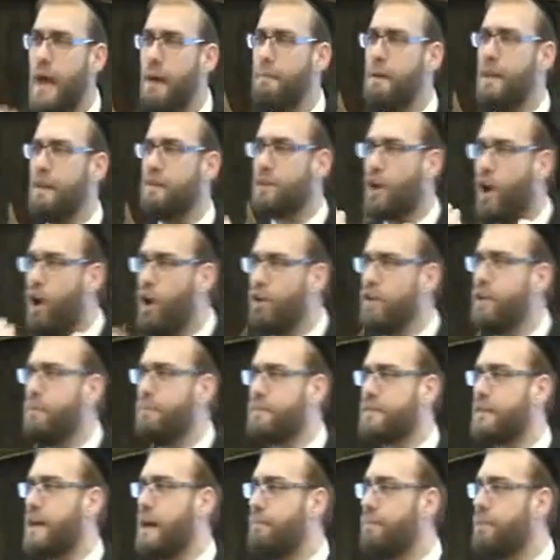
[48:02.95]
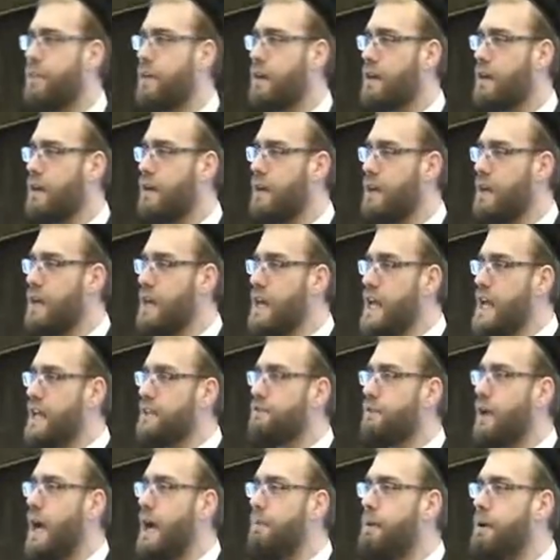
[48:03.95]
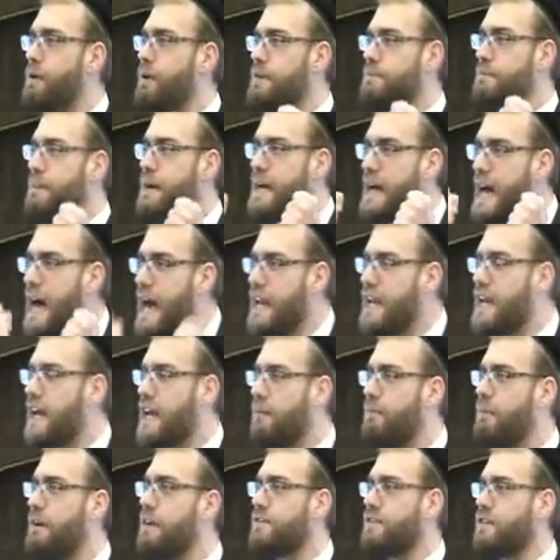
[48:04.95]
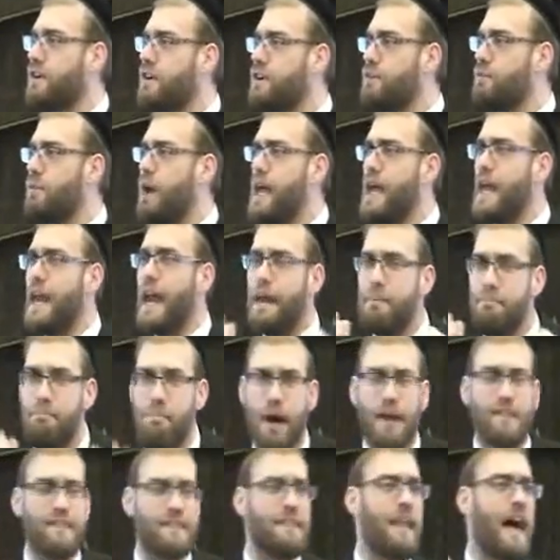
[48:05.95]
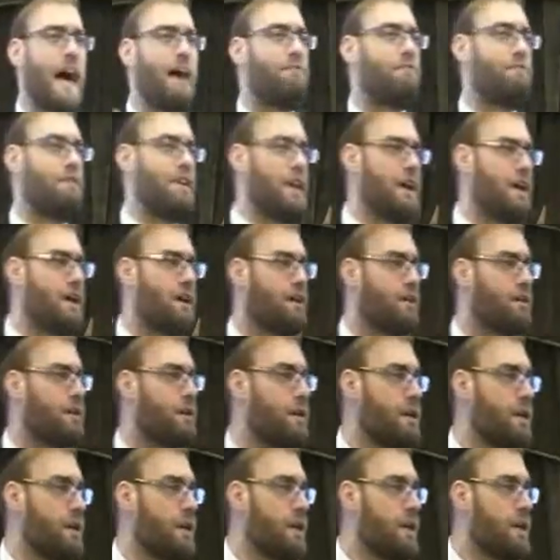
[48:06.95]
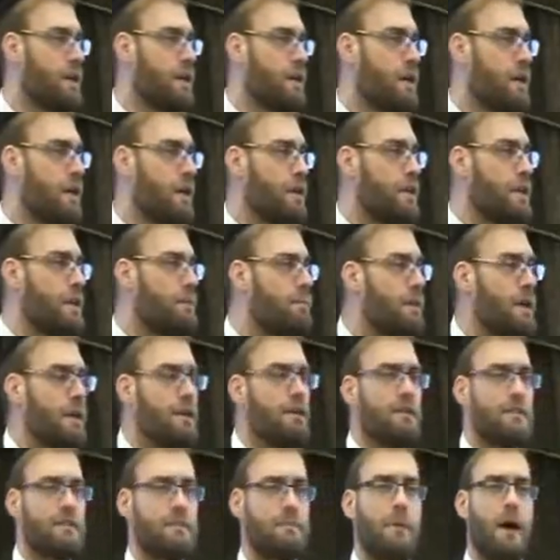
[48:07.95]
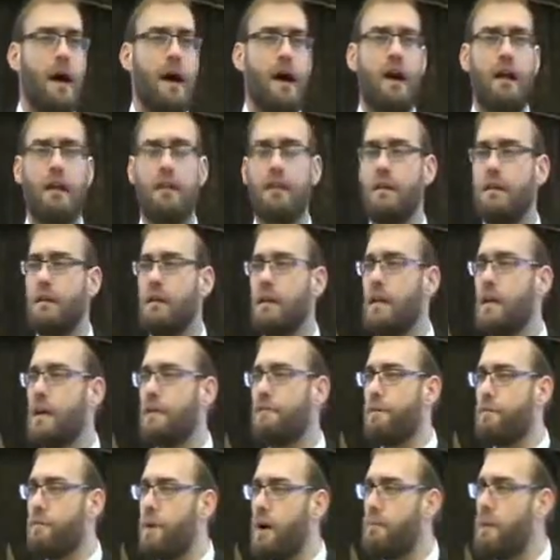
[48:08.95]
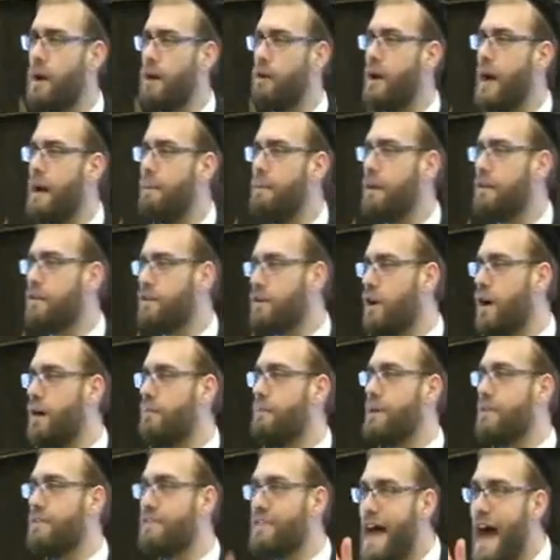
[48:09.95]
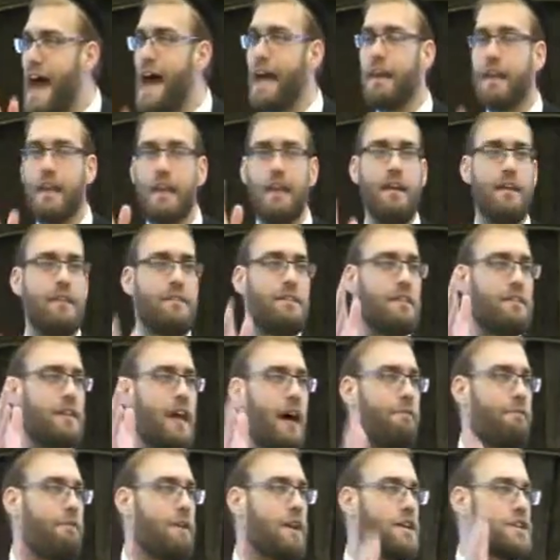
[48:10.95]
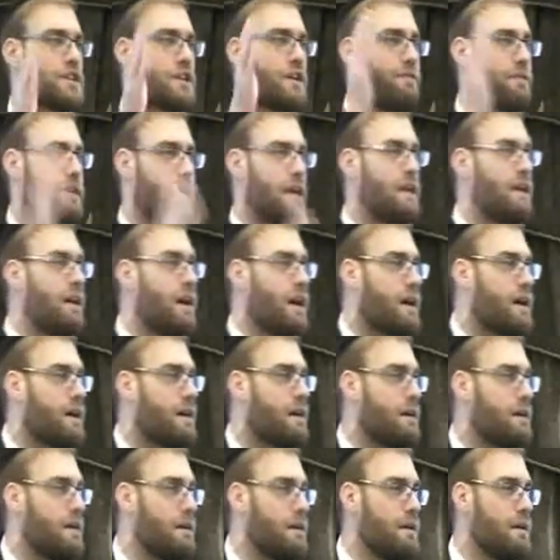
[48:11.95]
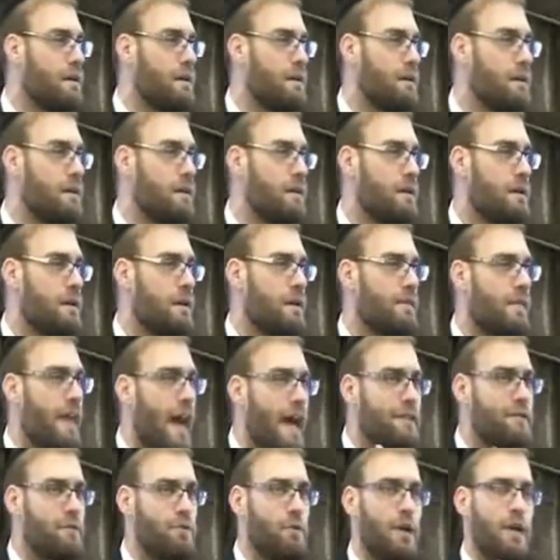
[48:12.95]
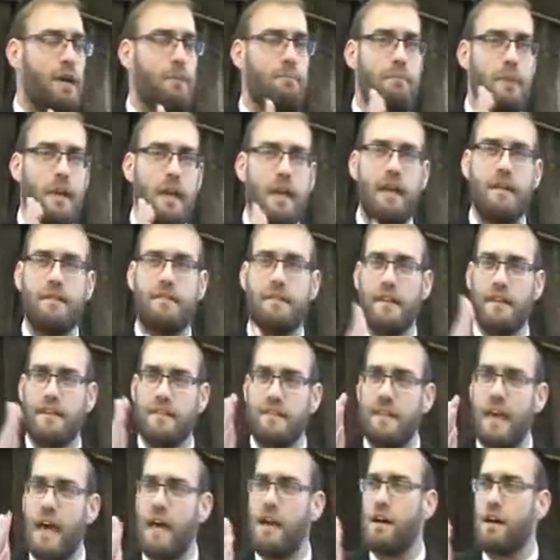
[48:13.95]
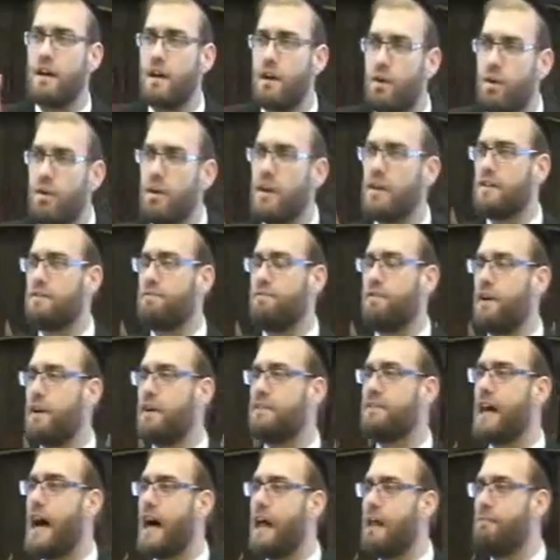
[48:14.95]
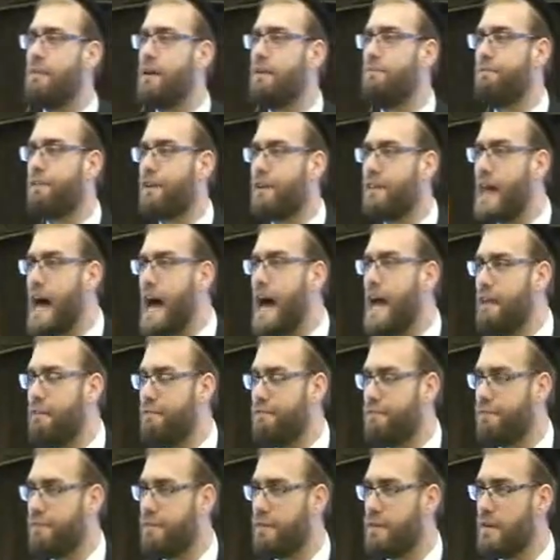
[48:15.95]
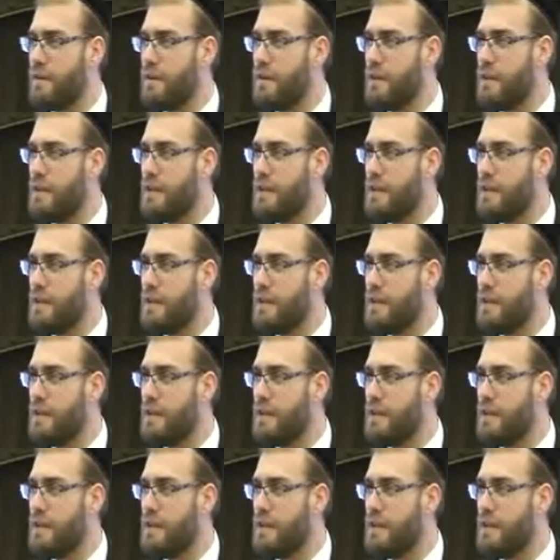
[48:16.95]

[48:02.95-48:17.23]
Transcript: Rebbe told him something. His Rebbe was mechanech him in a certain way, and I must not veer yeminu smile from what my Rebbe taught me. That is the definition of chinuch. That's what it means to set a course for a Talmud for life.